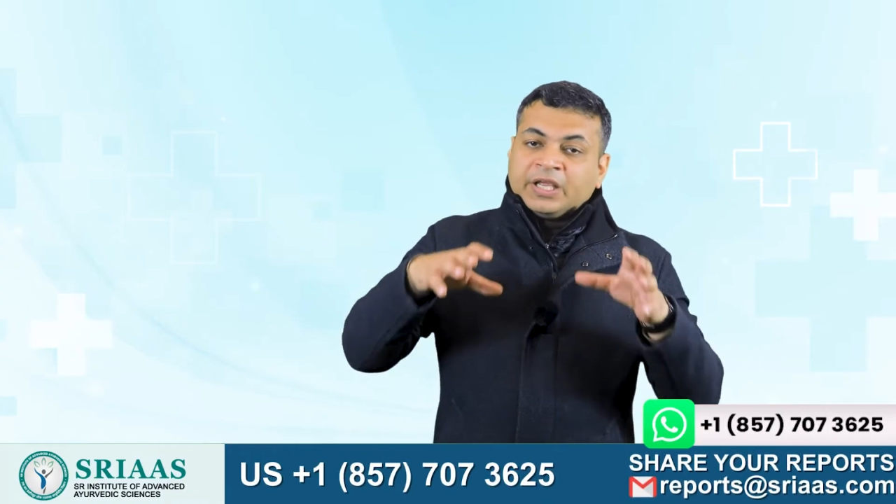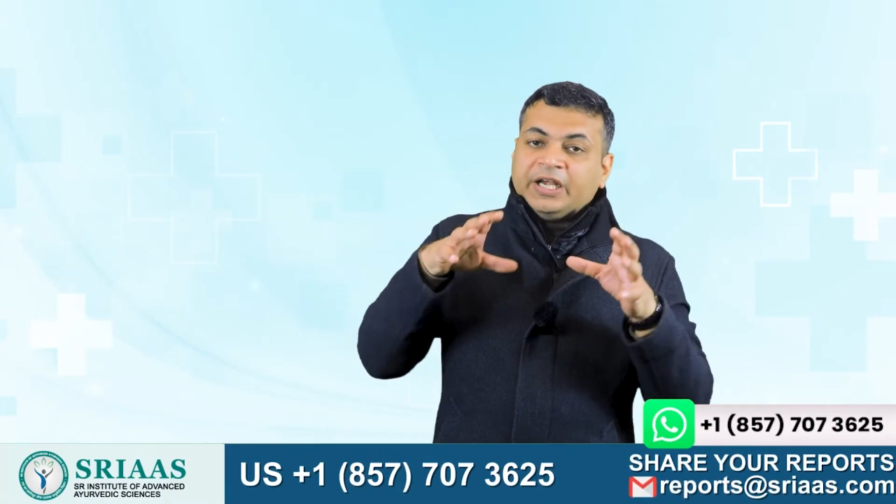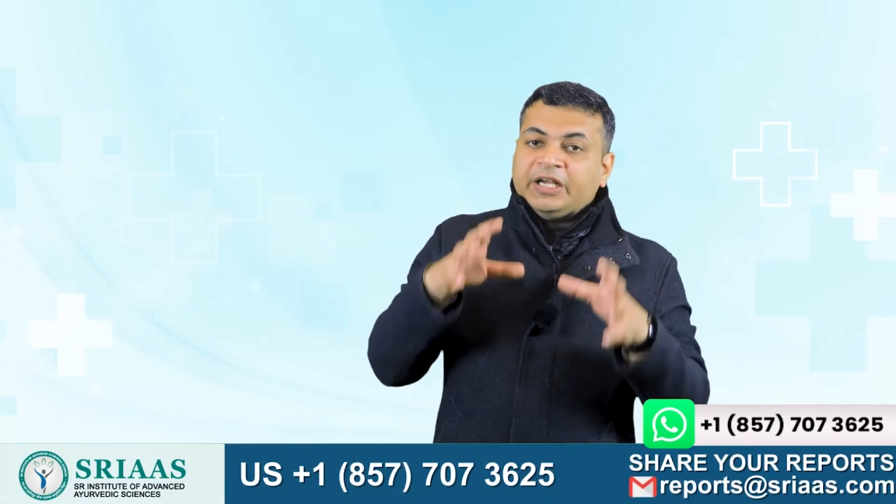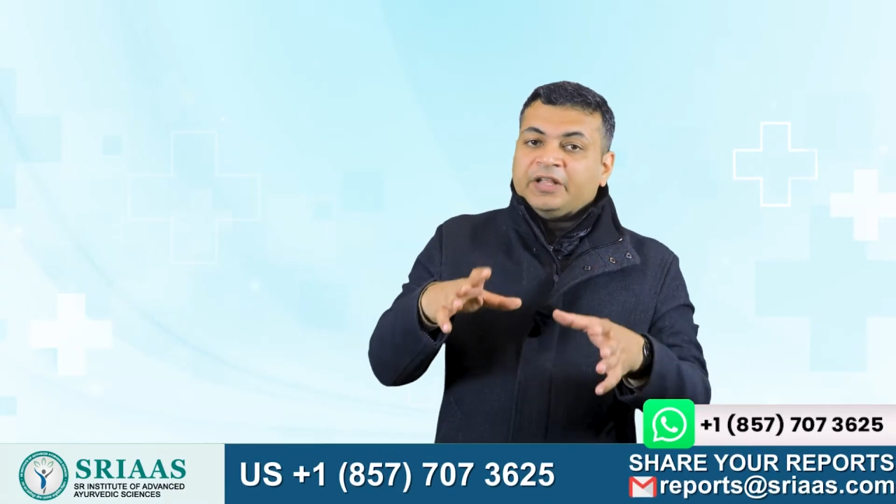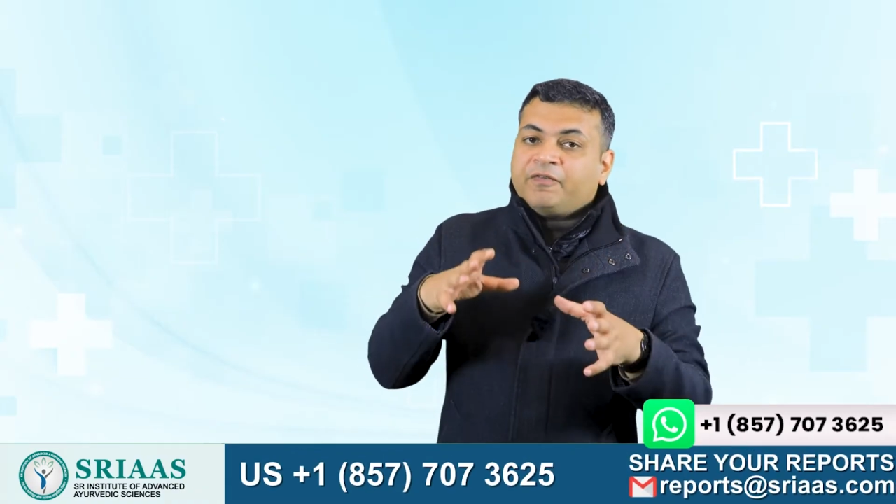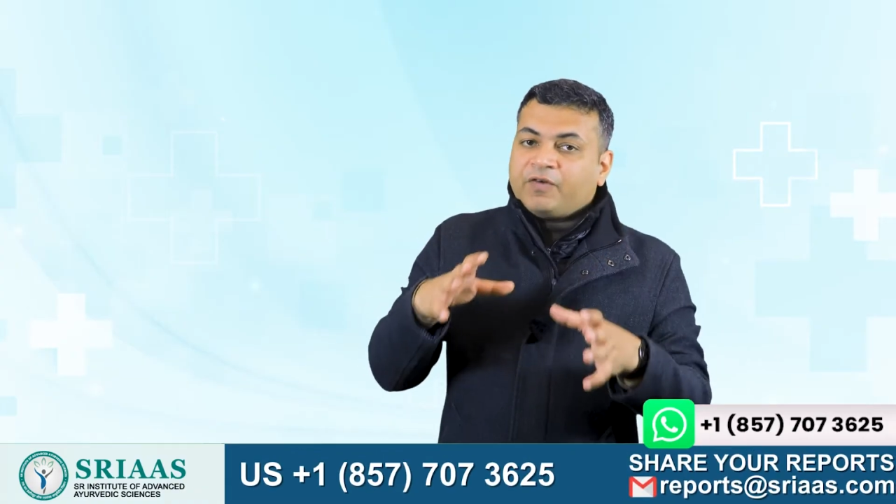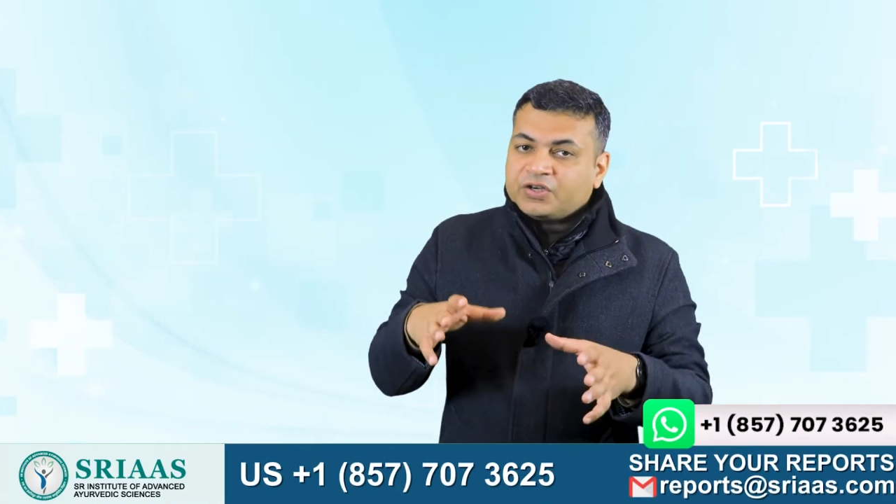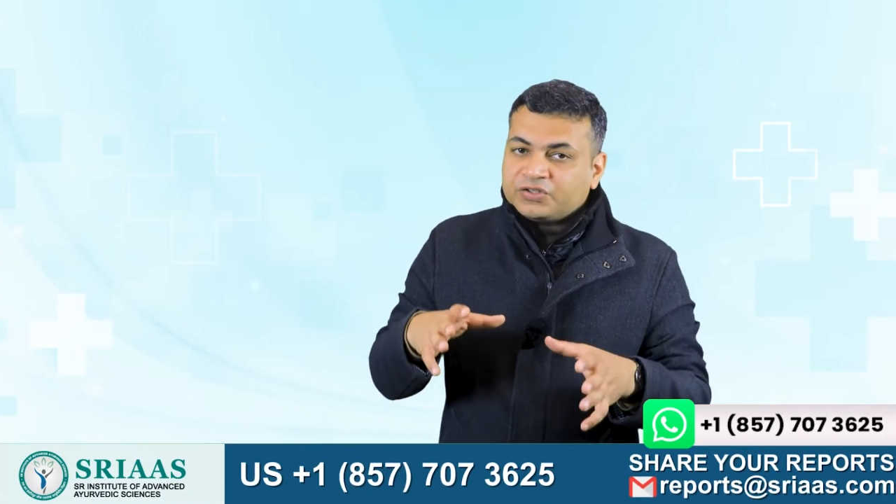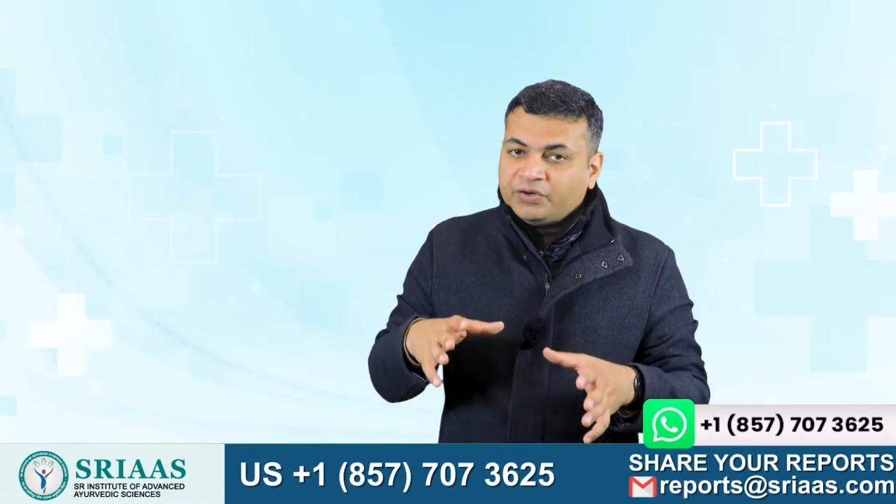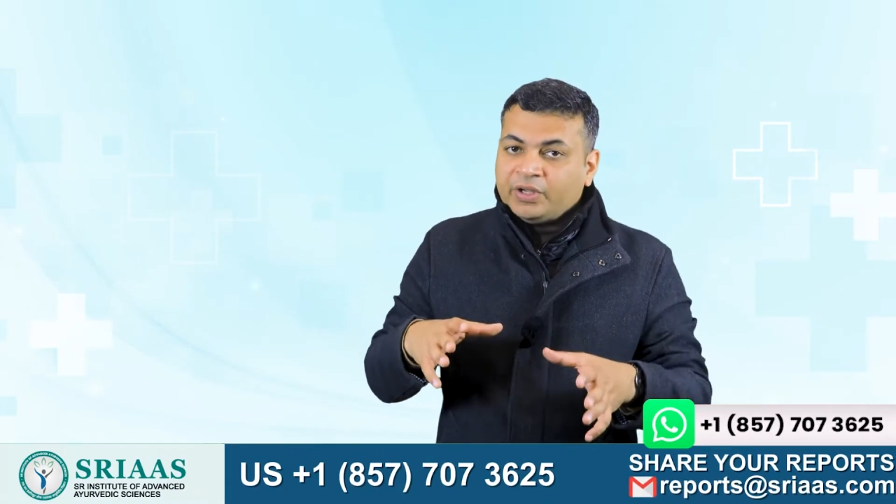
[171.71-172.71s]
kidney
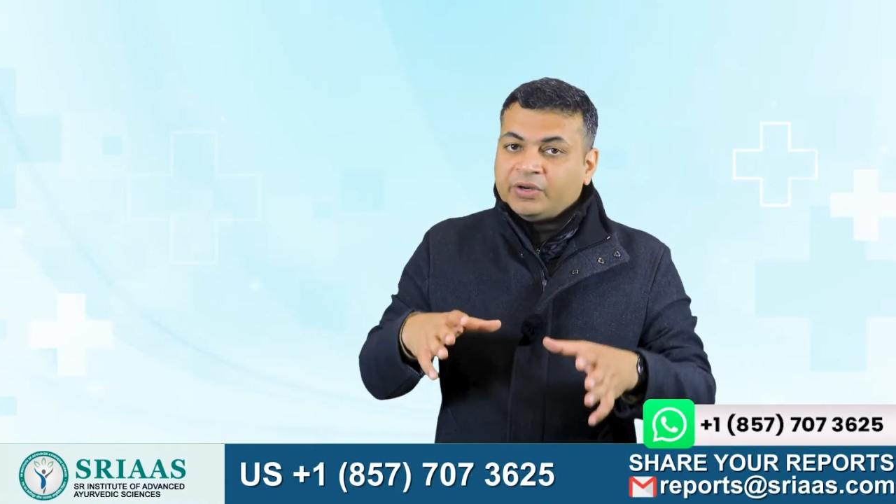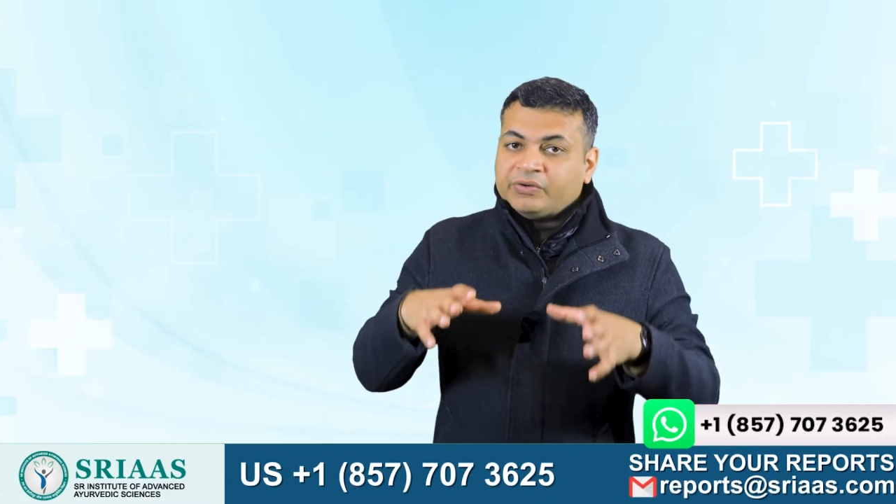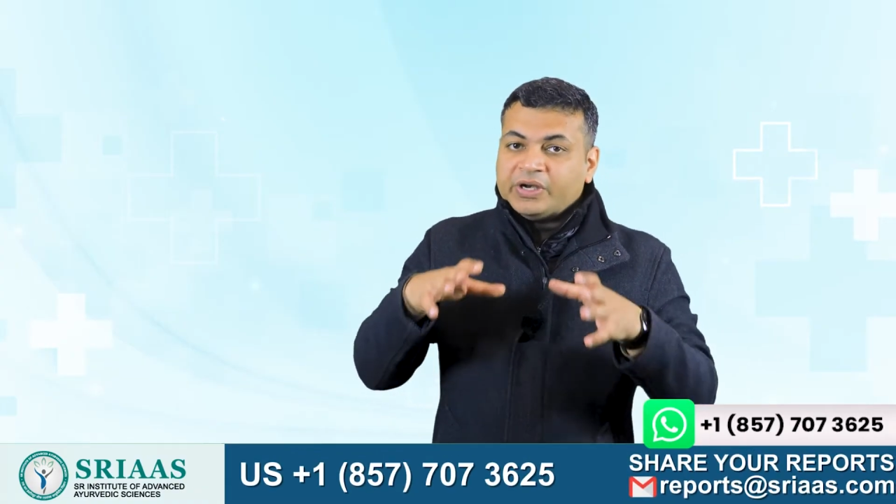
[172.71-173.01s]
functioning